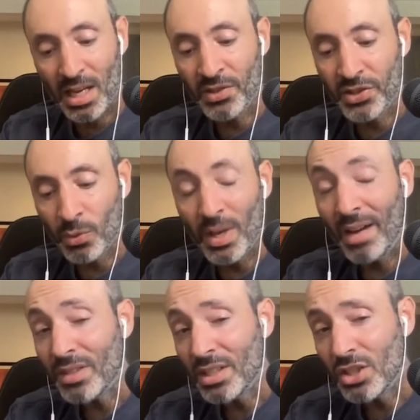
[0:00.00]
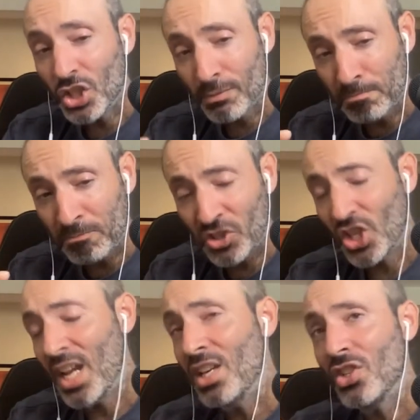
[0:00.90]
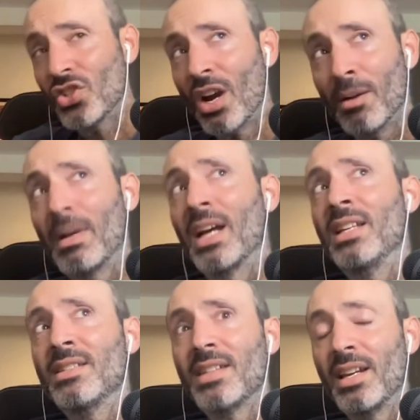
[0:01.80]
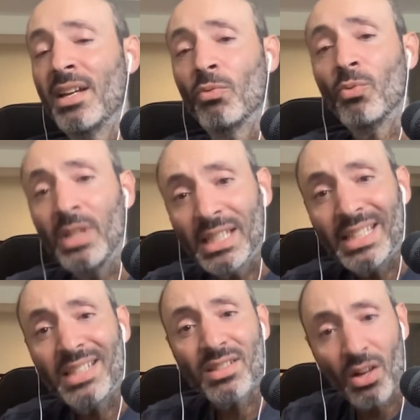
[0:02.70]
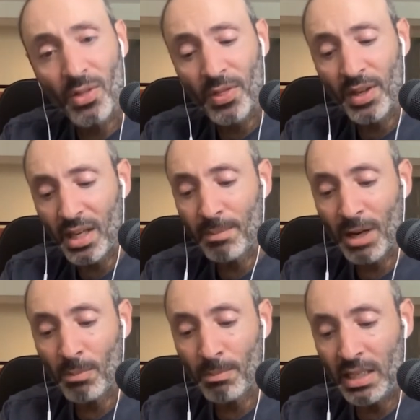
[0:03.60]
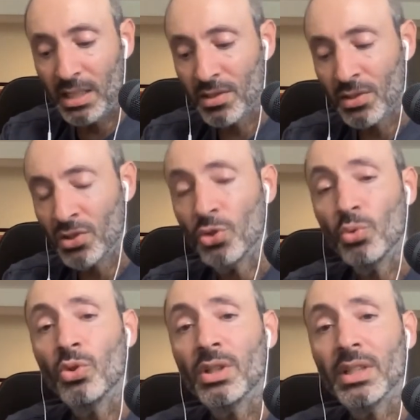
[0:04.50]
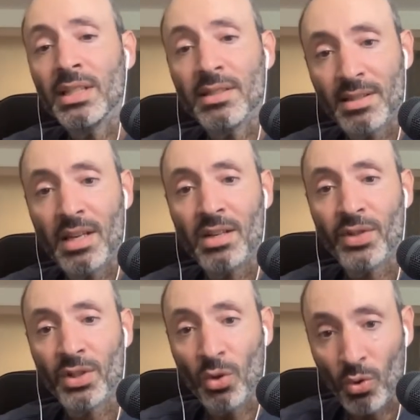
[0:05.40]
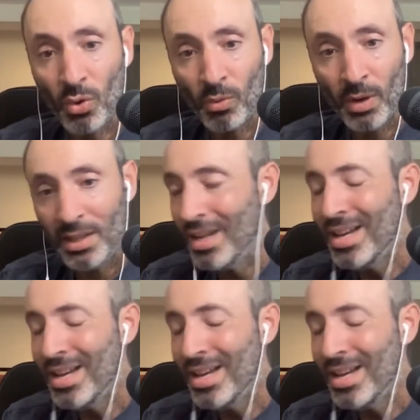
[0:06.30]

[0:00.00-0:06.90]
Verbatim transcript: And so we have to change our mindset and really start thinking about money as a tool instead of a goal, right?